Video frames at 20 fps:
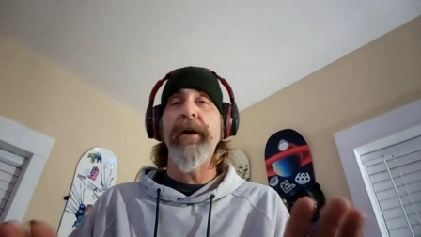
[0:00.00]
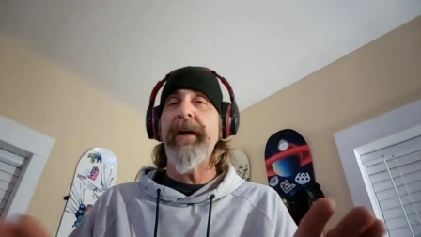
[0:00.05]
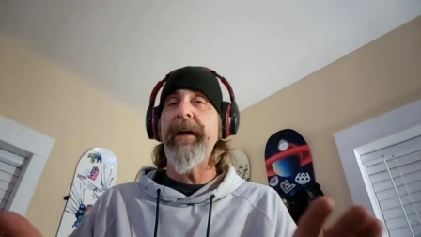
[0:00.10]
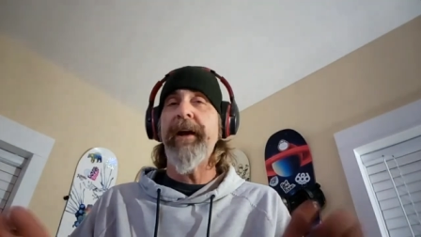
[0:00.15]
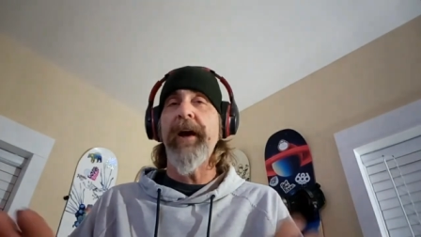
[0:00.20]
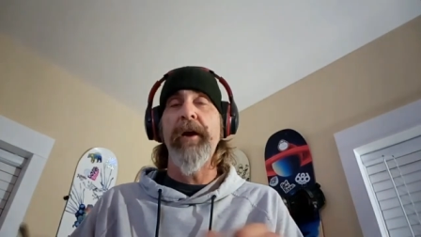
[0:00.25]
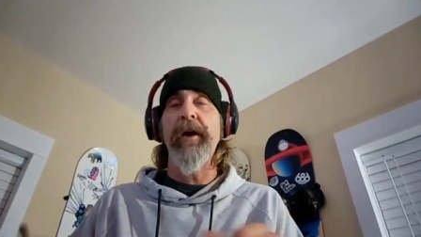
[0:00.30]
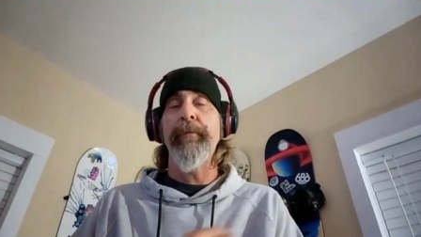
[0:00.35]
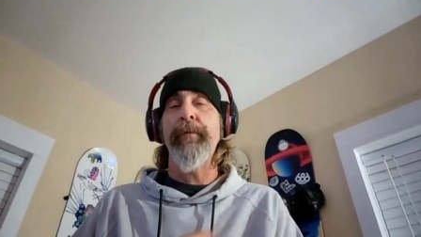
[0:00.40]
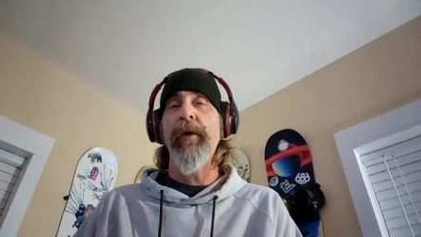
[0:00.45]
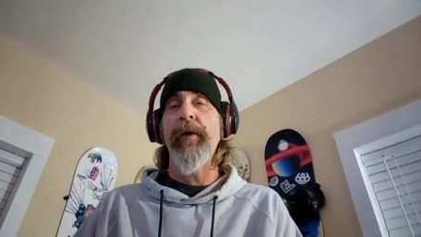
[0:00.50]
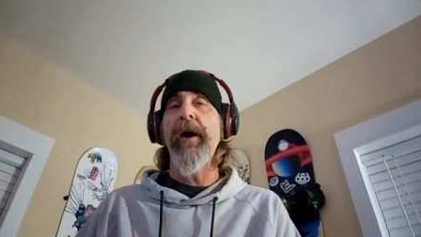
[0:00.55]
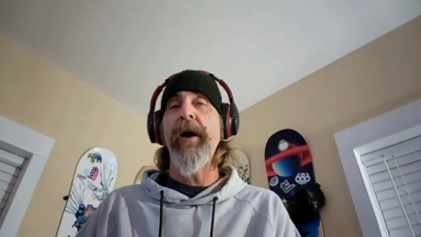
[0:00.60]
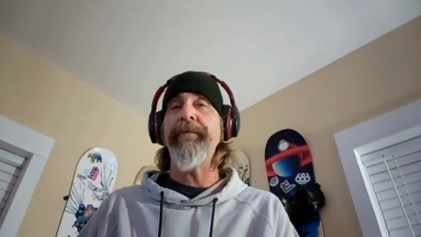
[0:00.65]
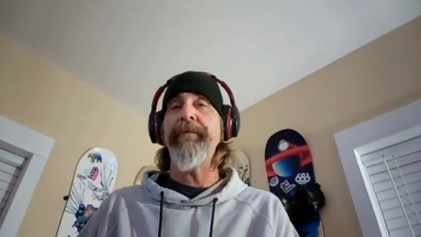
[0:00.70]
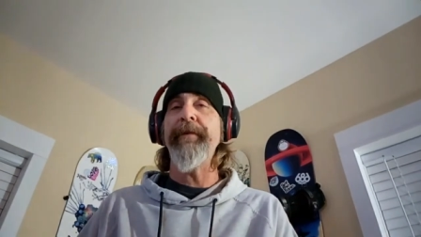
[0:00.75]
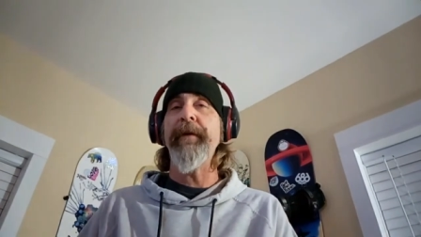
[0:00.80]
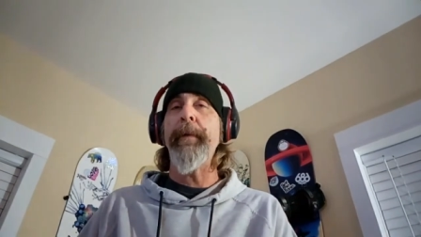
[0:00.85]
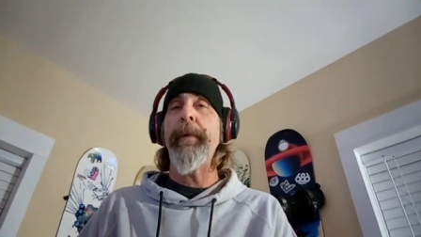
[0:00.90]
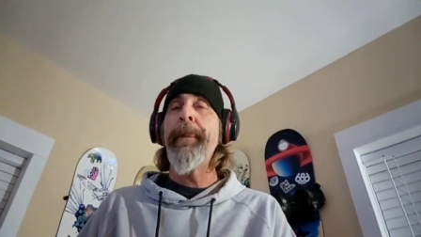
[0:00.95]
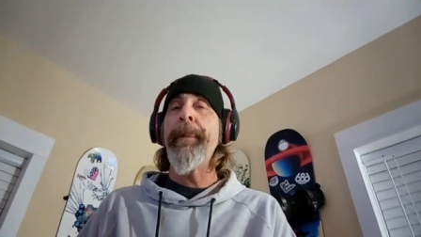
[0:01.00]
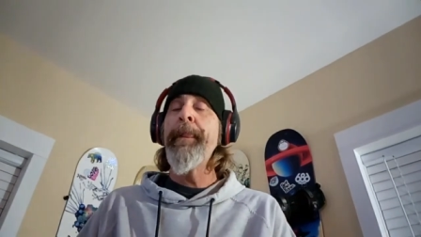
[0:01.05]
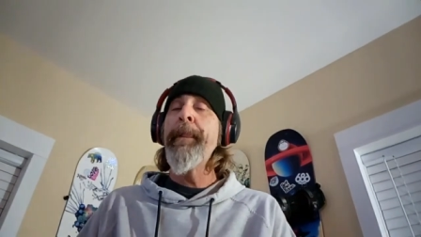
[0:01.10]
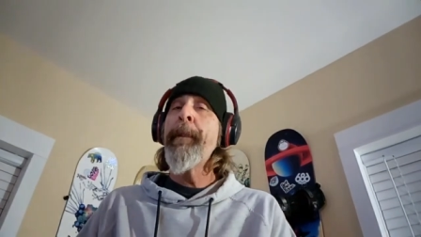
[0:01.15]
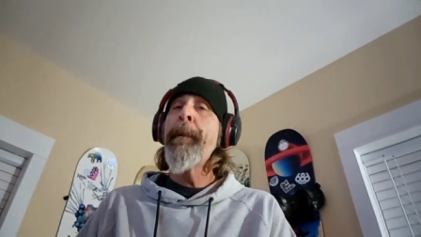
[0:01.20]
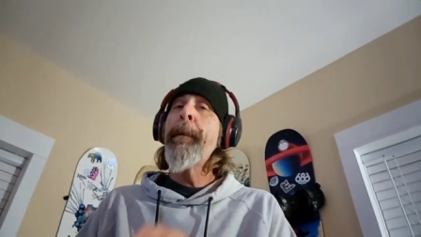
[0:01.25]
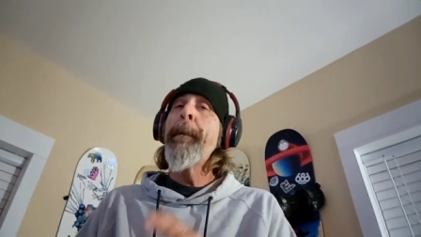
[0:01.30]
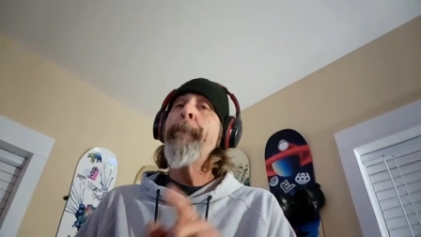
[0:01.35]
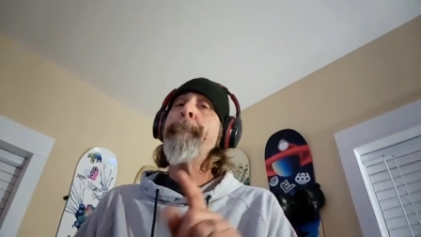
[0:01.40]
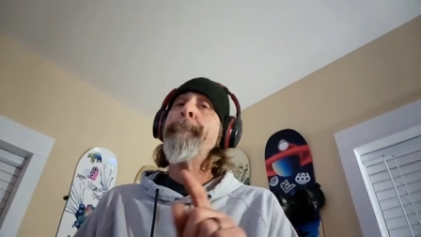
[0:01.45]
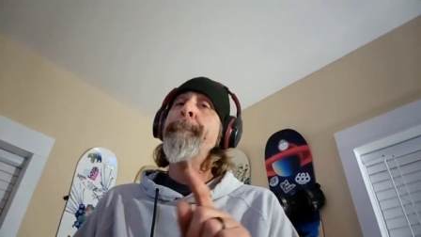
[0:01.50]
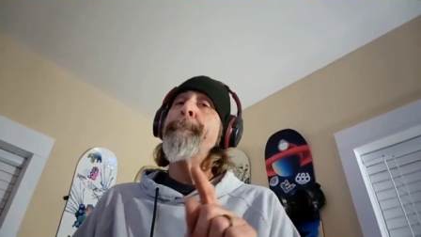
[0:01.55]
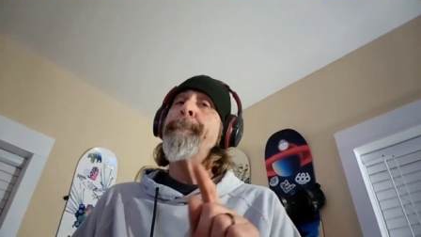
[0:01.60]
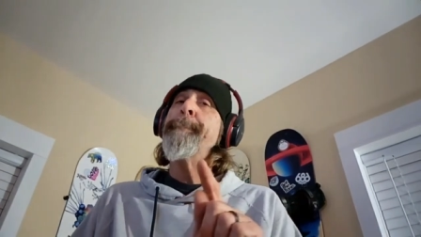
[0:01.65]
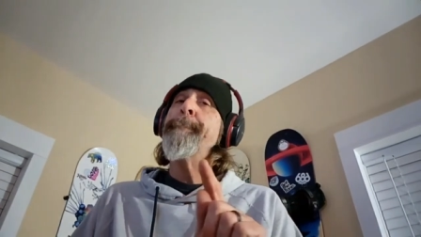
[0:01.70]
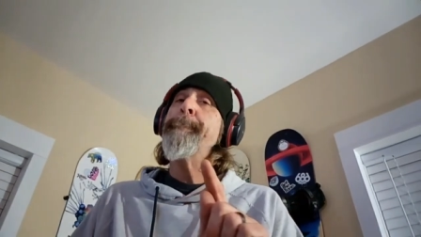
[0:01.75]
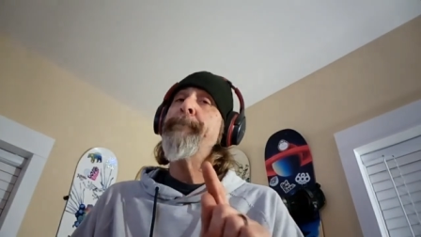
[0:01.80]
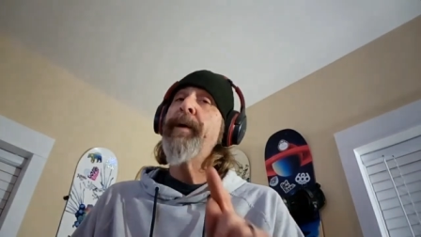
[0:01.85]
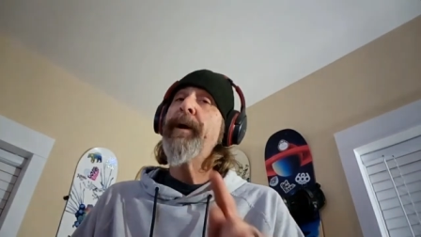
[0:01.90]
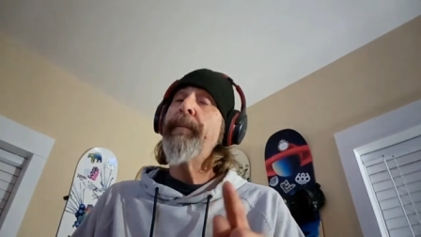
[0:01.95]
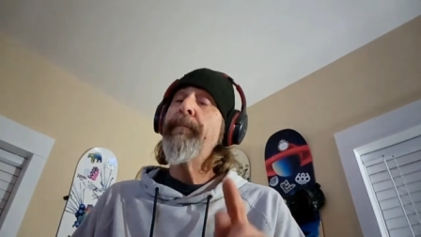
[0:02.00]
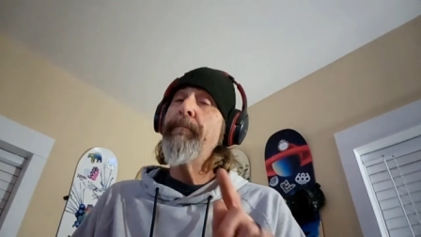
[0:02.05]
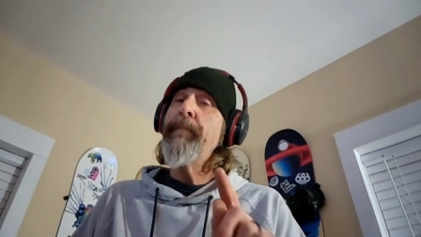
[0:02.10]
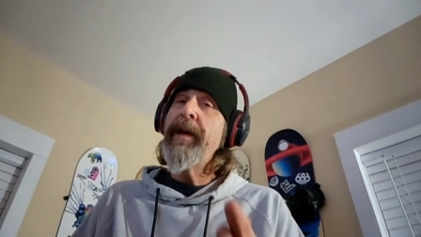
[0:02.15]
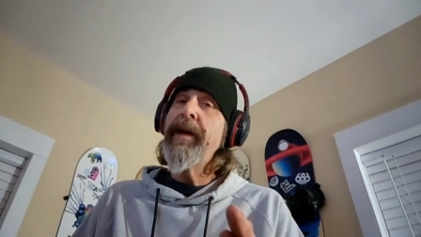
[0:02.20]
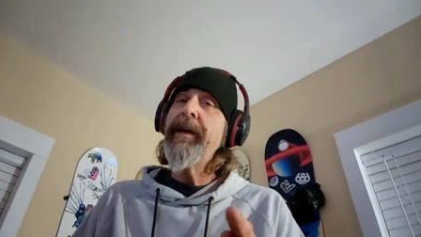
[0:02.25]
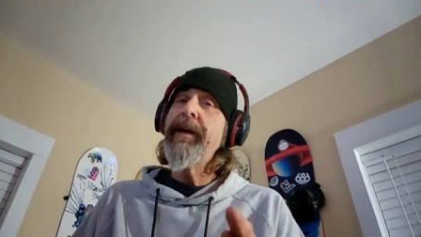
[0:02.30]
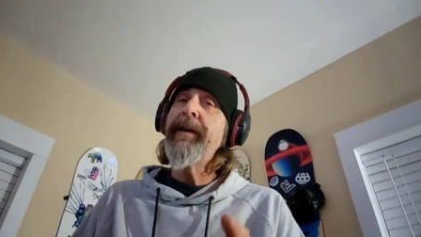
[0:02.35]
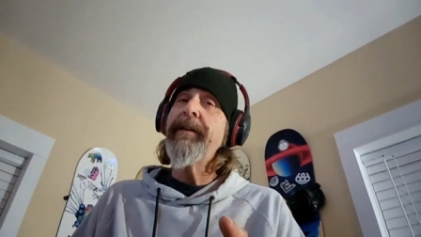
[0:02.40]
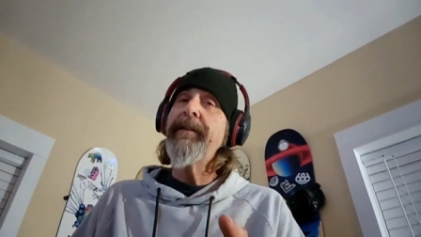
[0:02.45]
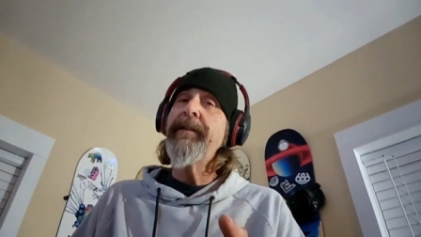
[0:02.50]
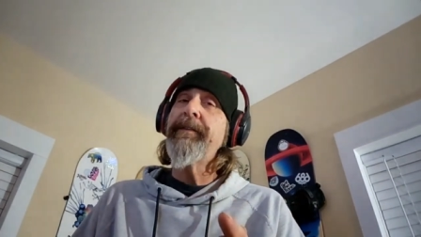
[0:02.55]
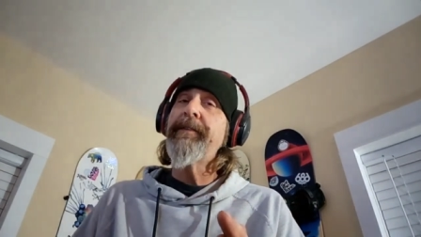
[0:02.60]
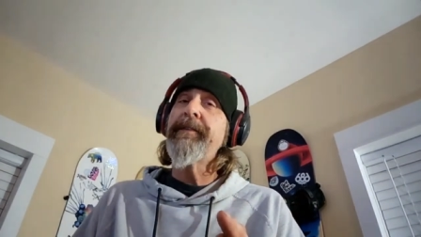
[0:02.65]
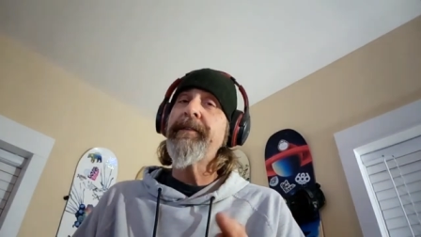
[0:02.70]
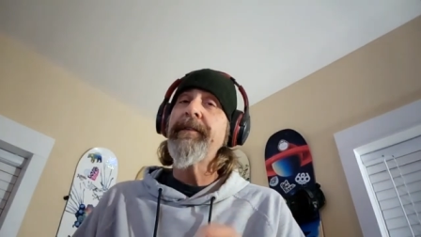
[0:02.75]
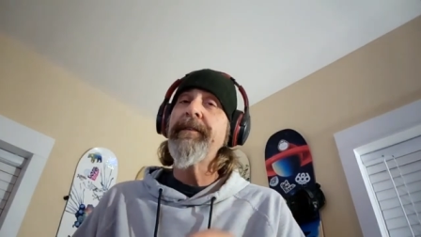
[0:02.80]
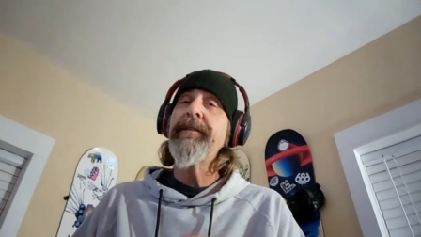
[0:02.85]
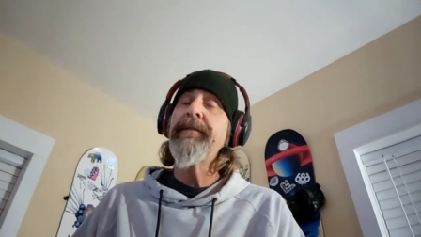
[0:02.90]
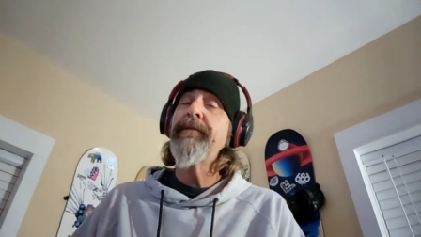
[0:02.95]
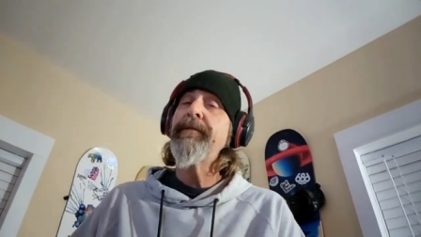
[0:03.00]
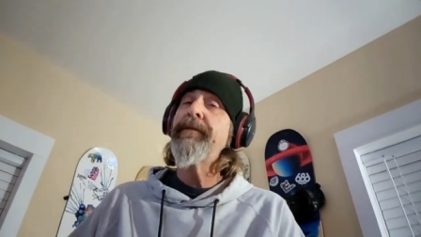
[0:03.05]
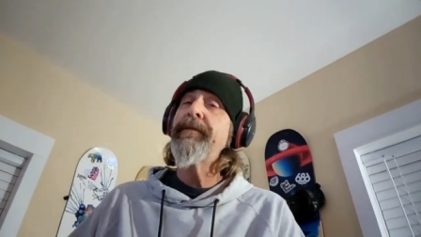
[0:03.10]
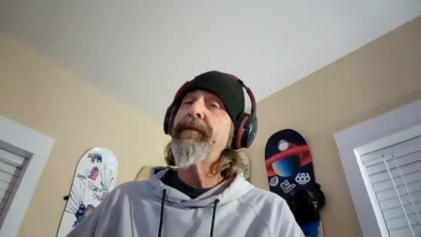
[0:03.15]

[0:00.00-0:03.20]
for any kind of profit. But mids